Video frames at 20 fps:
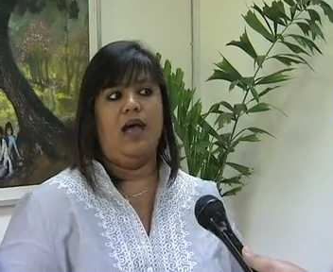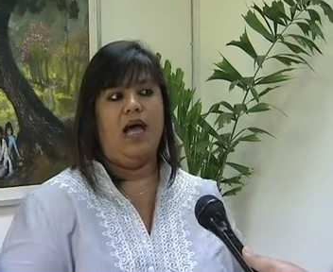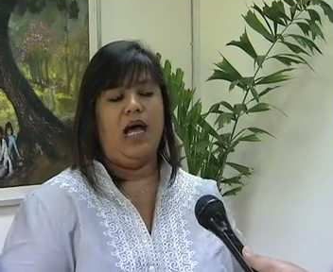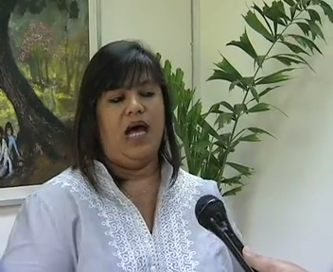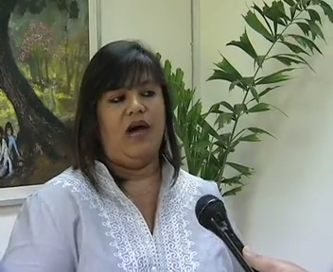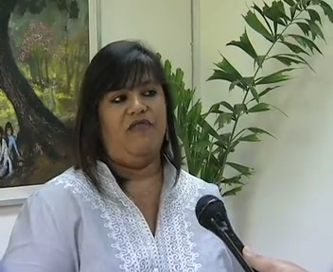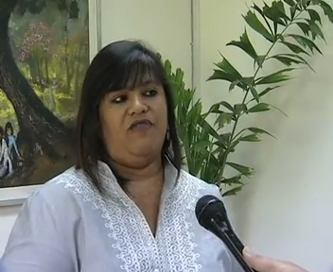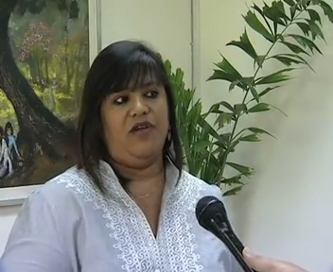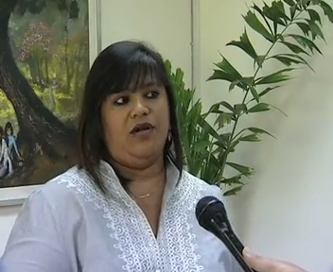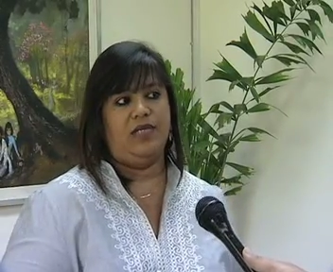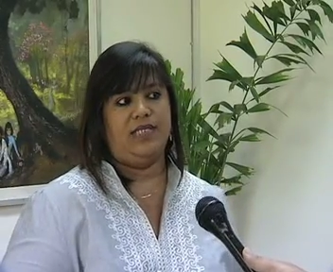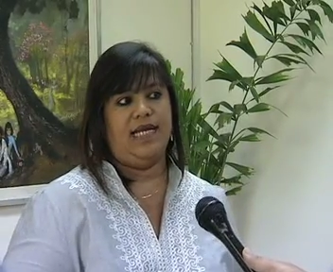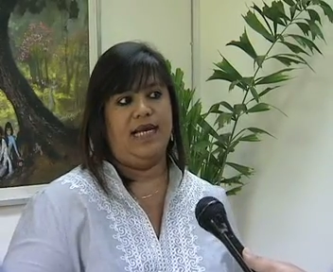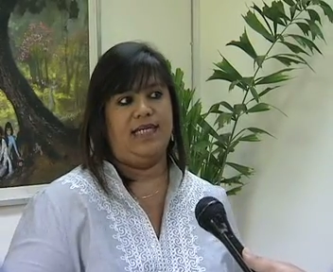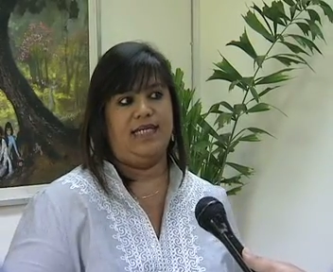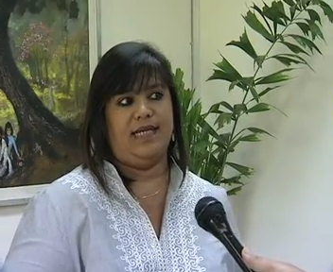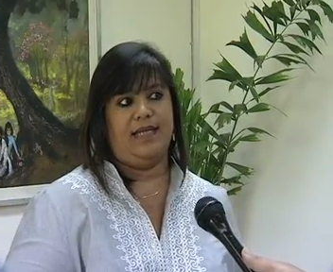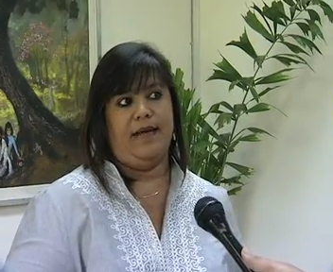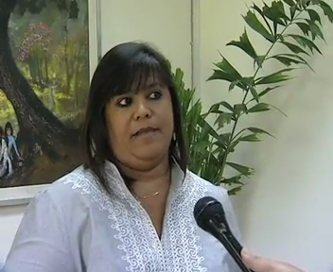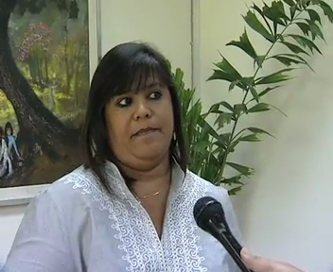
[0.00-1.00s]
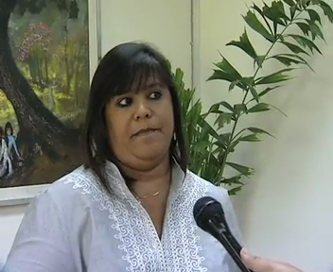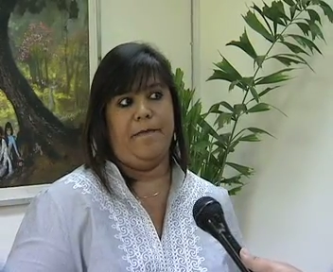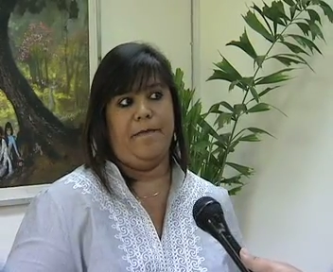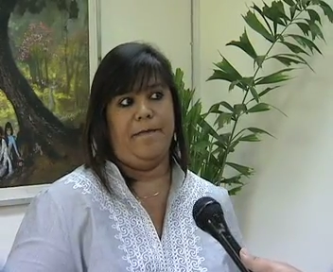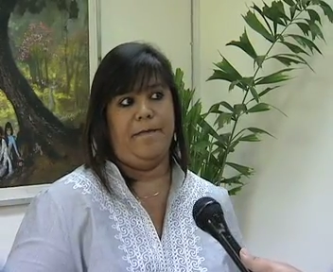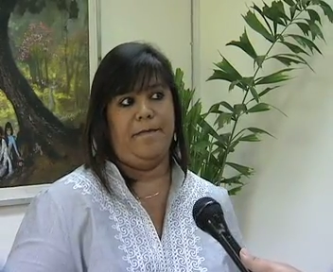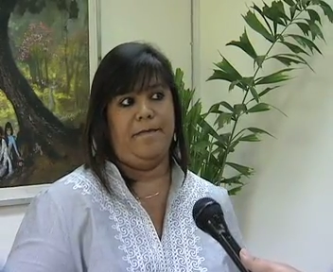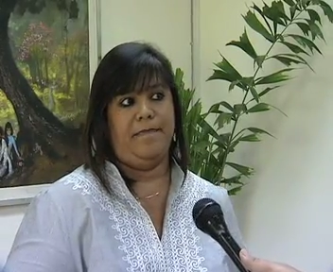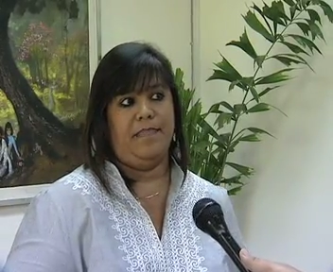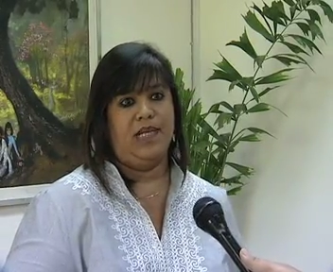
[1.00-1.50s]
How fair is that to them?
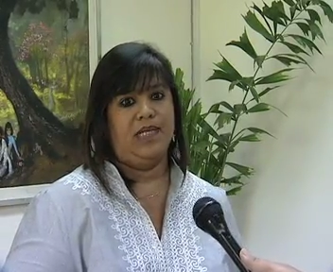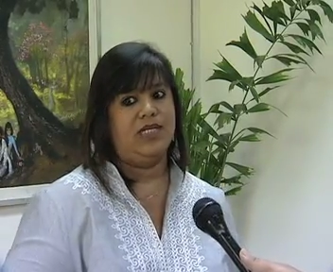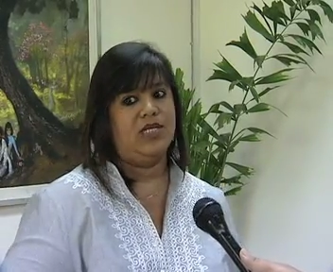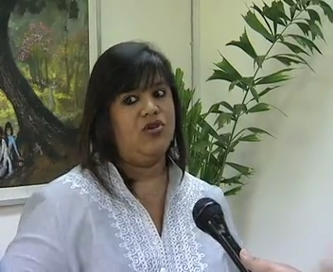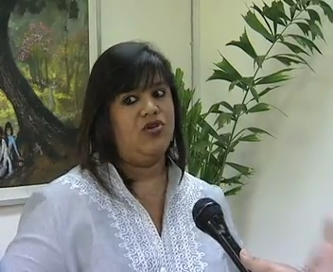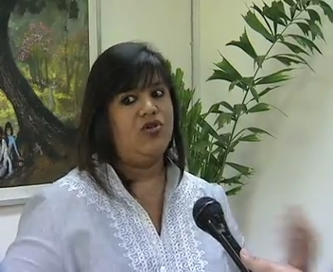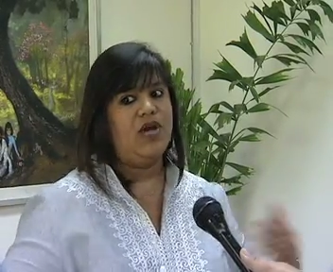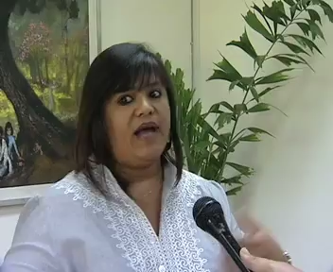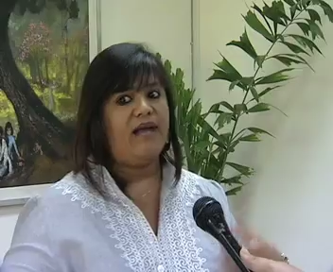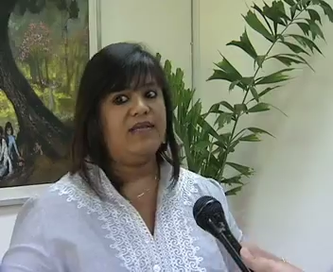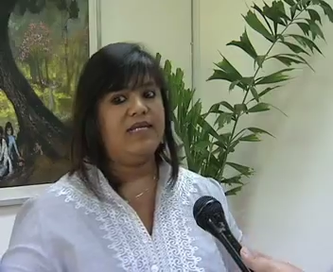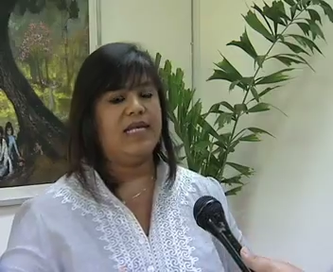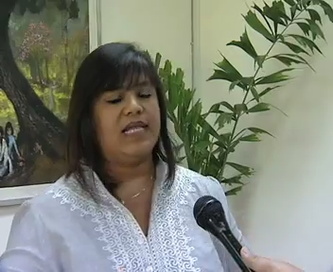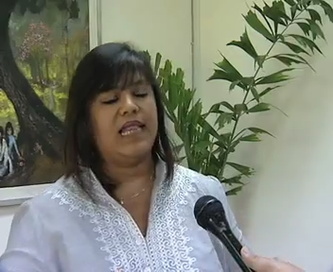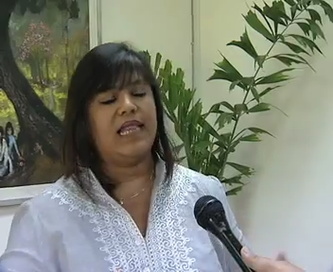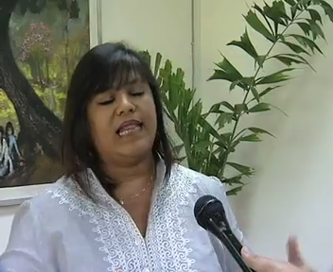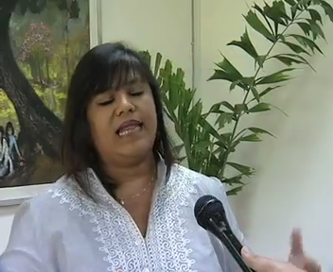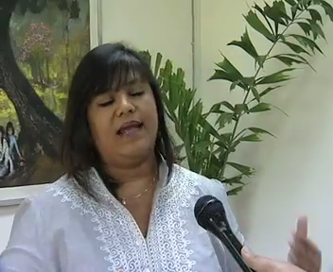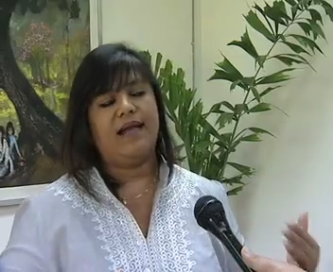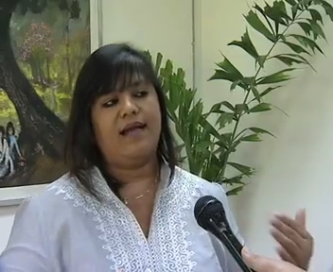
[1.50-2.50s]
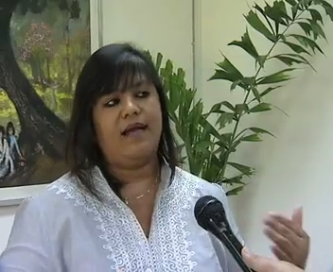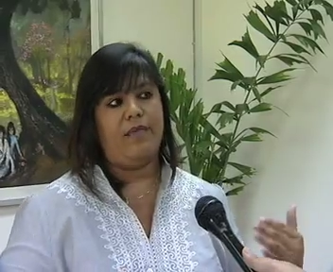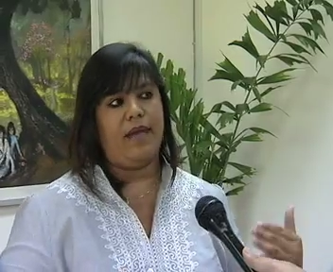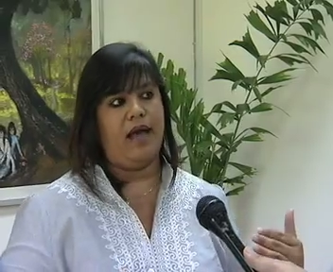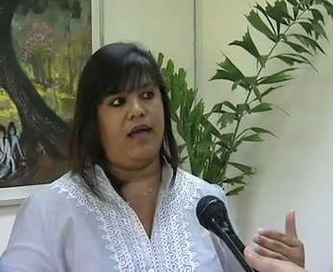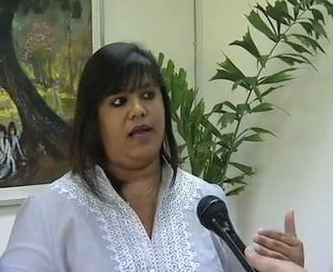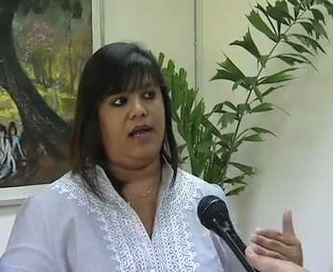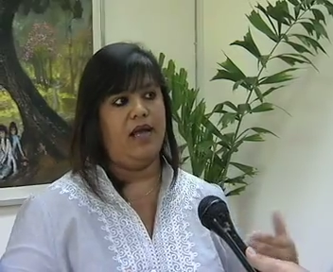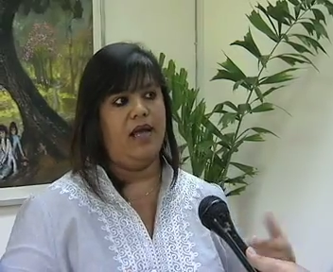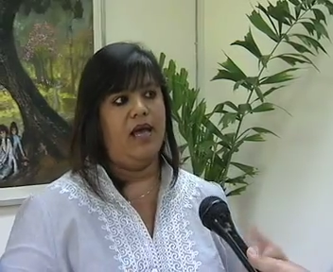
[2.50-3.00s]
So you have to think
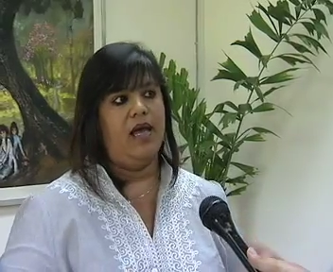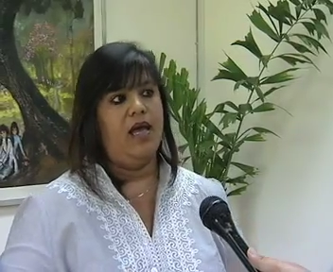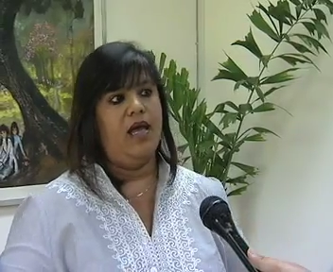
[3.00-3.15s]
about it.